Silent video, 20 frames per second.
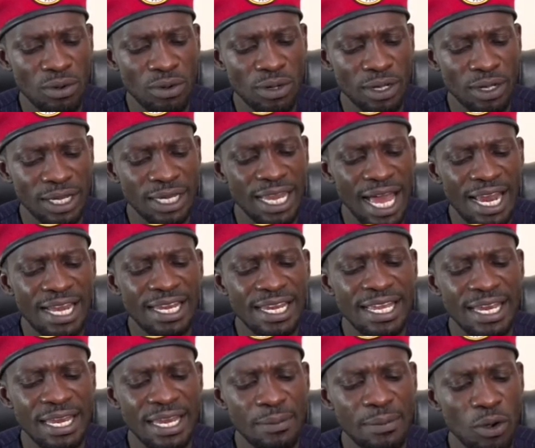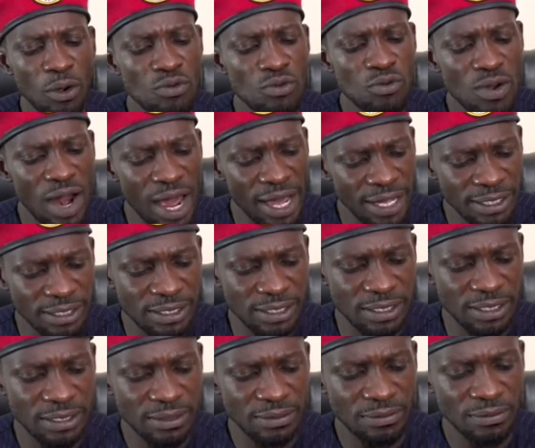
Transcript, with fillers: inalienable rights,